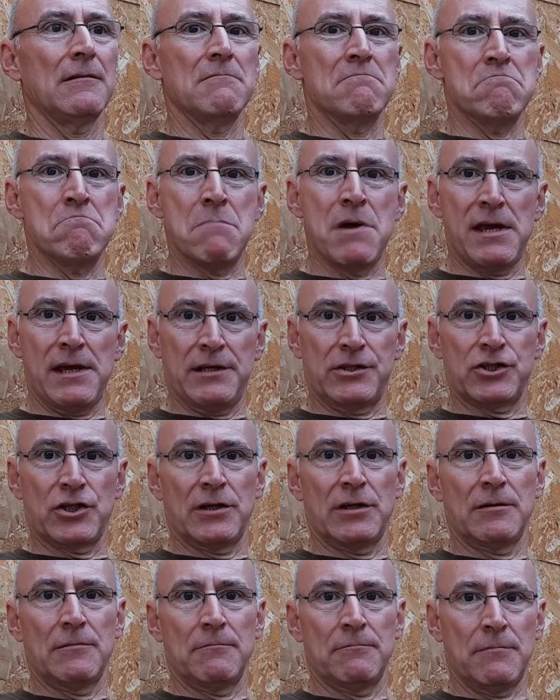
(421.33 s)

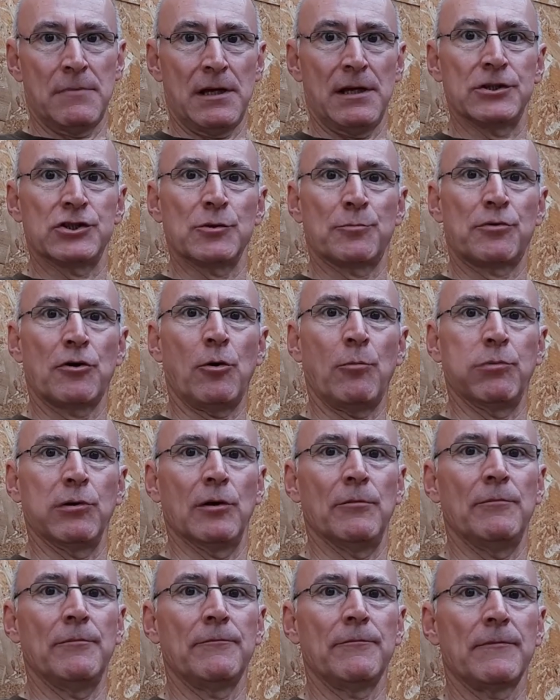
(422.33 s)
major
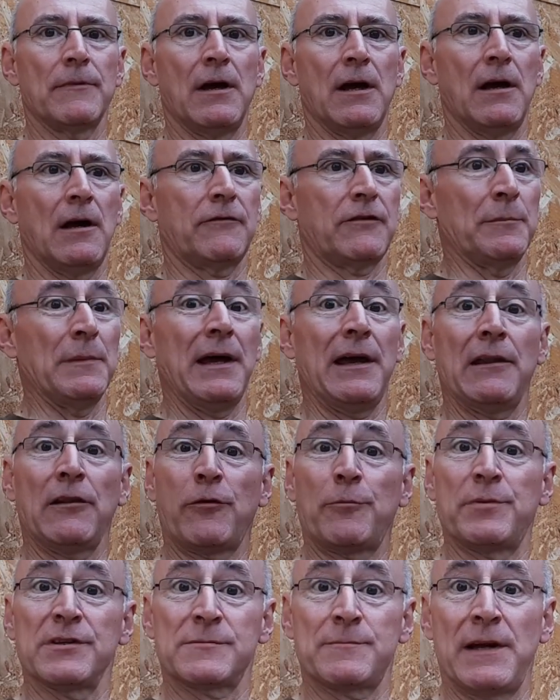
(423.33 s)
problem from a health
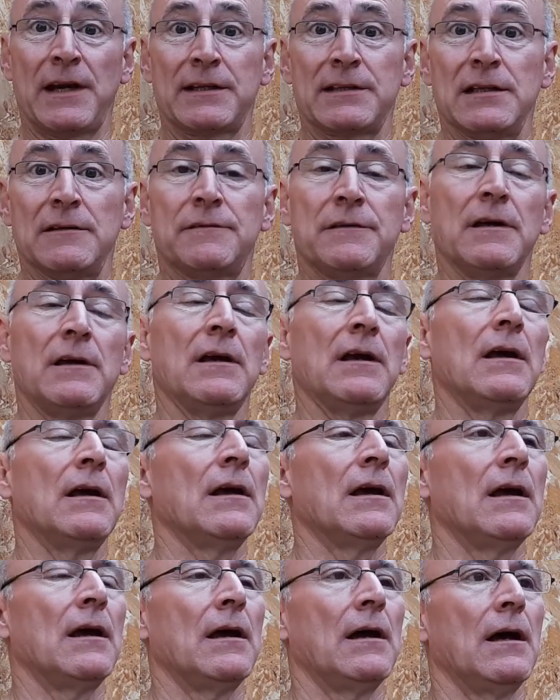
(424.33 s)
perspective
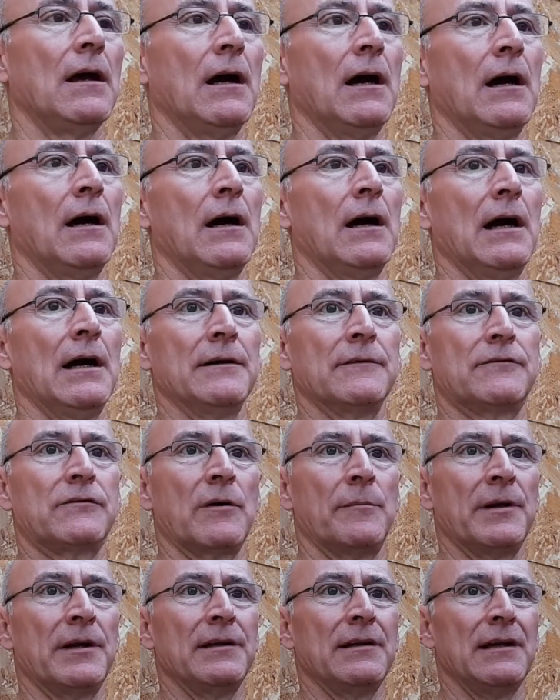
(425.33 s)
and
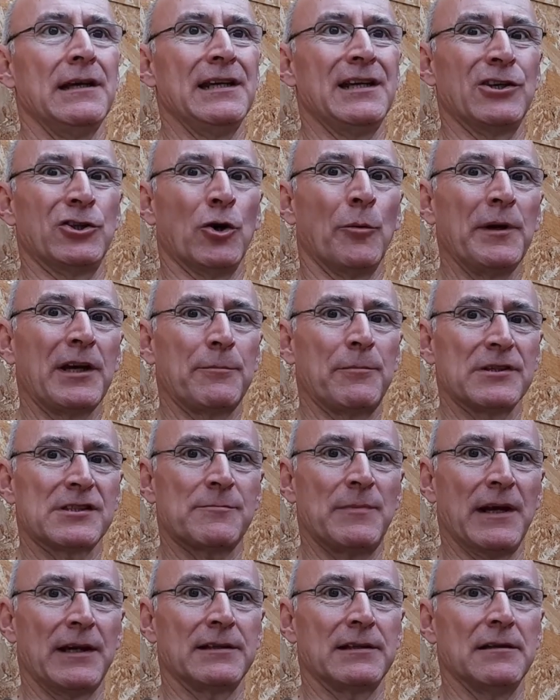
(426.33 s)
from an economic
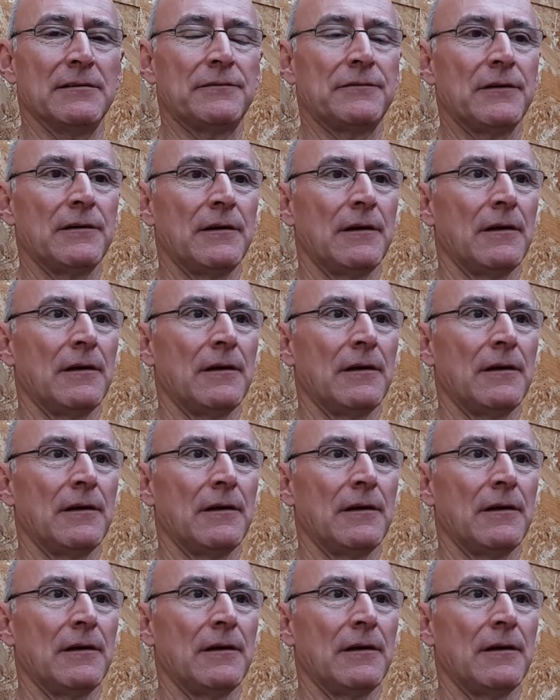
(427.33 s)
perspective,